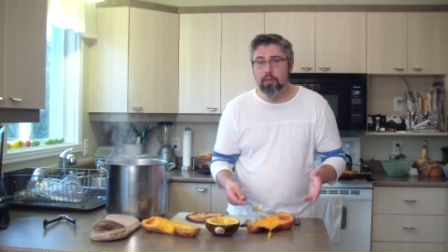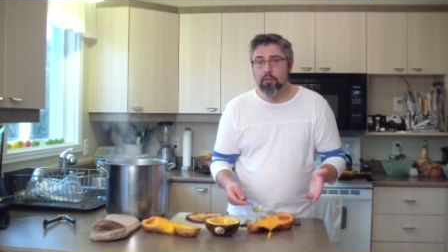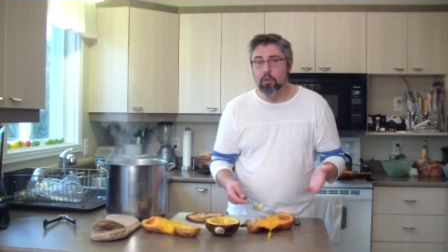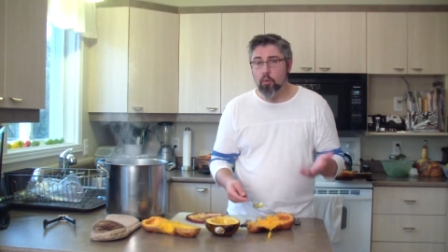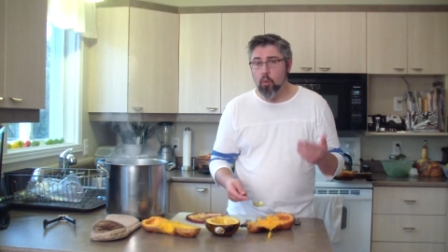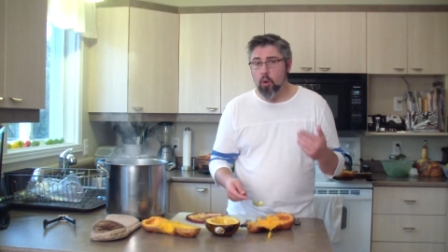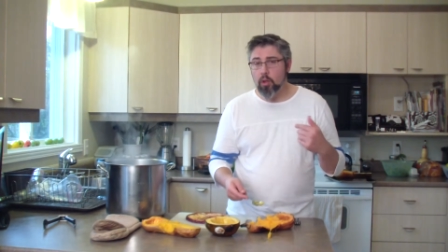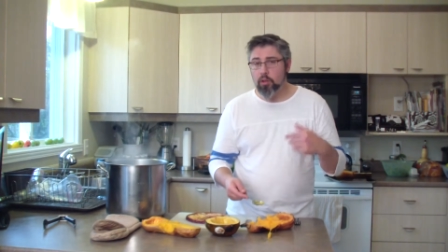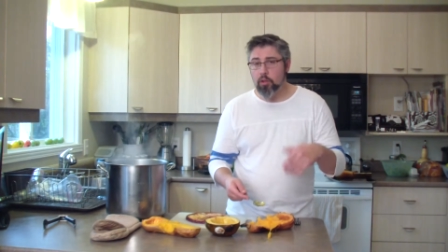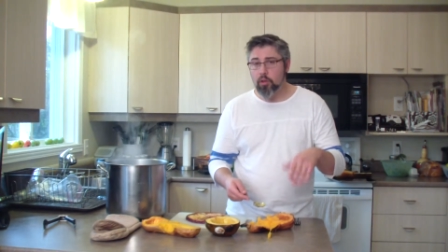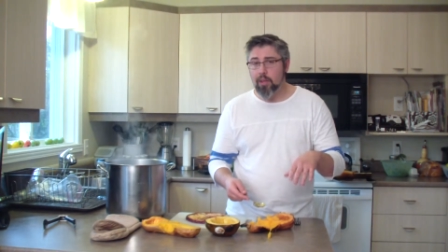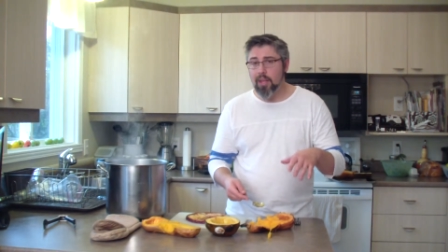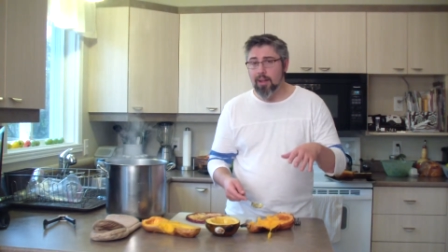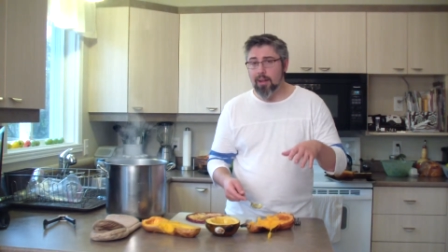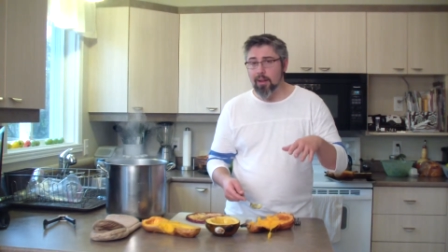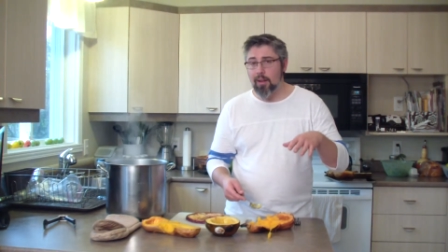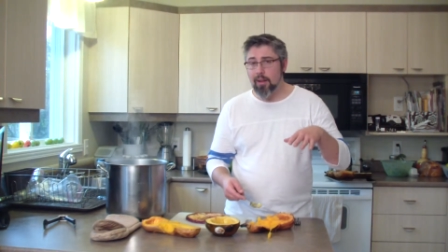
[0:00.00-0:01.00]
If you want, you
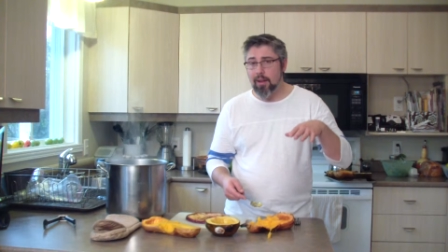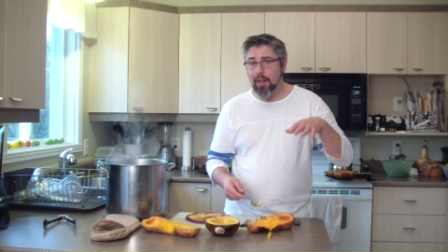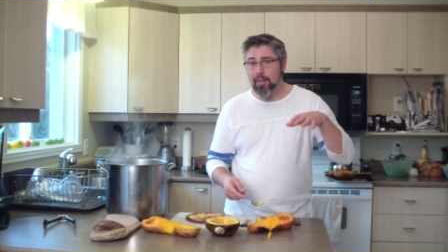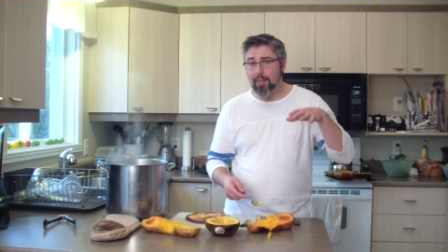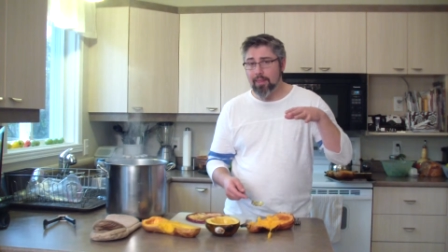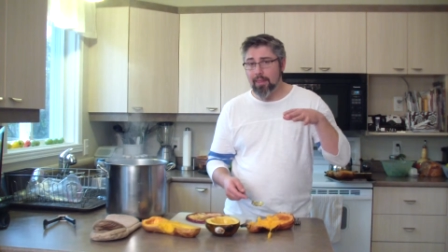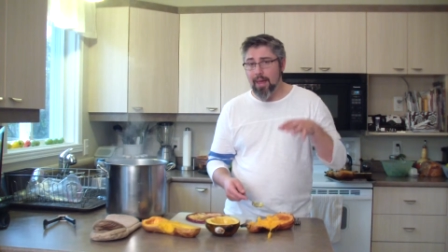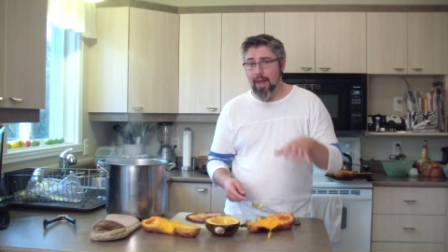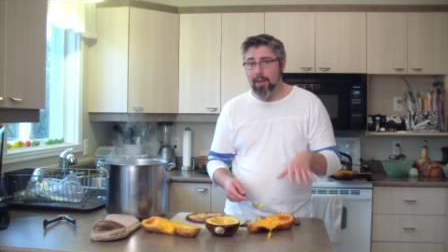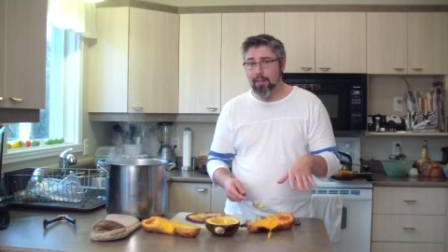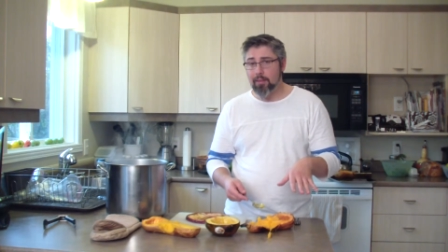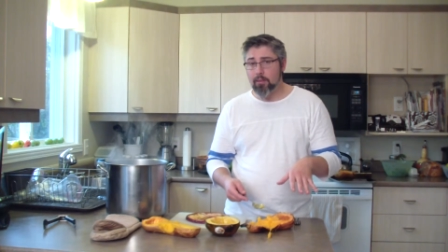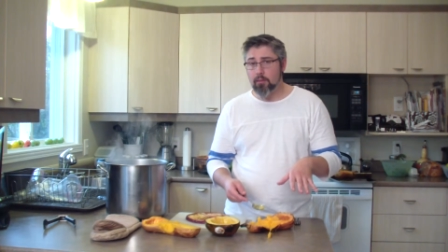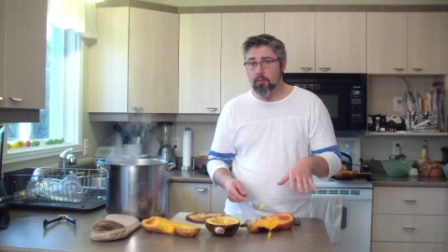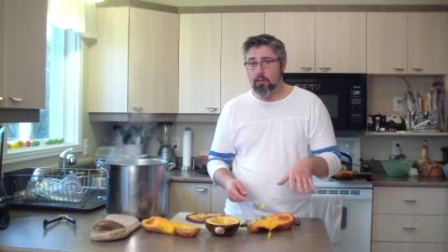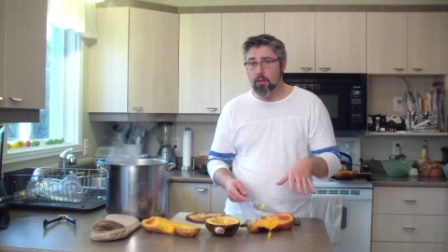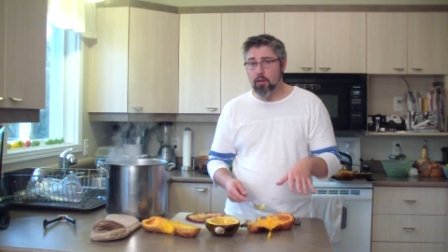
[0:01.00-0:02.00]
can let that,
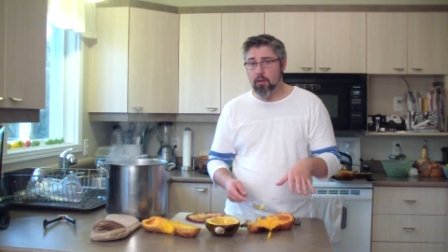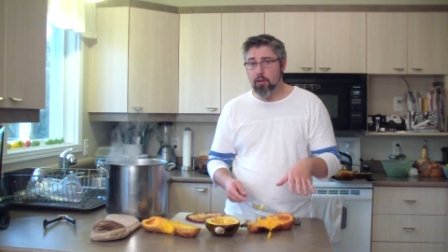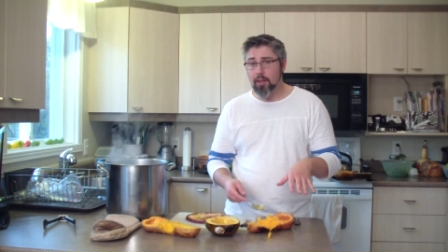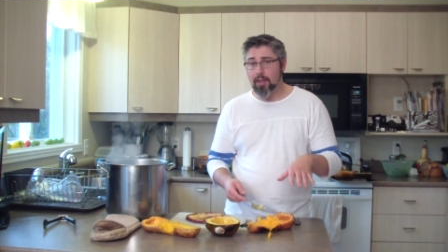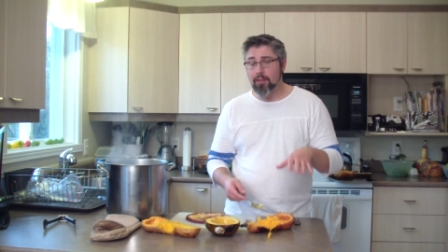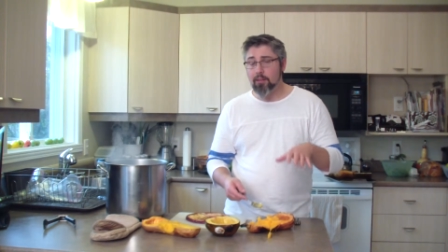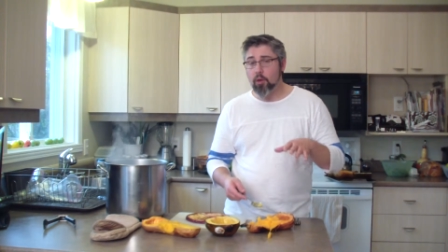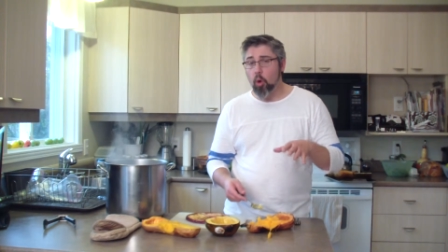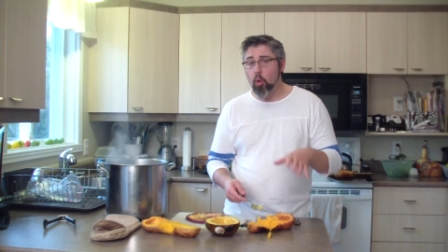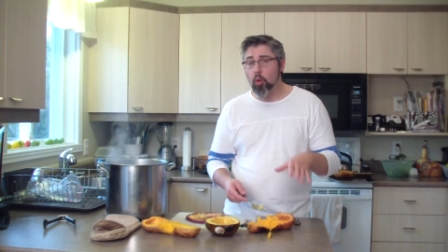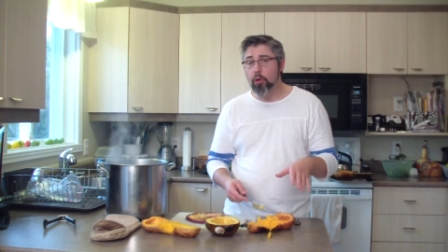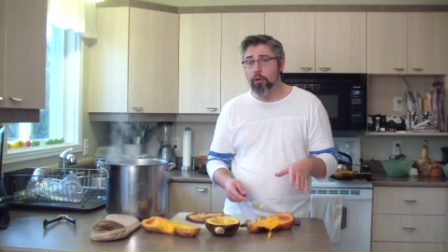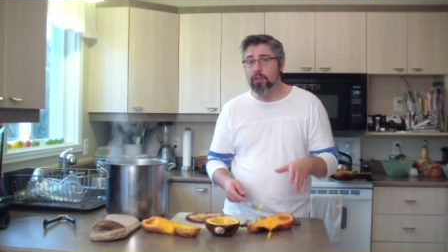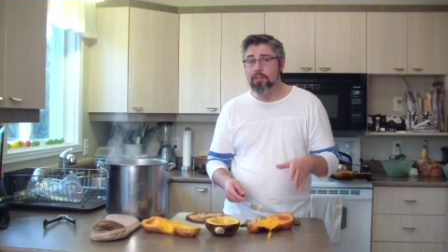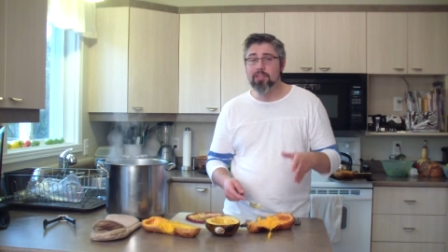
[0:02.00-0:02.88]
you know, get colder.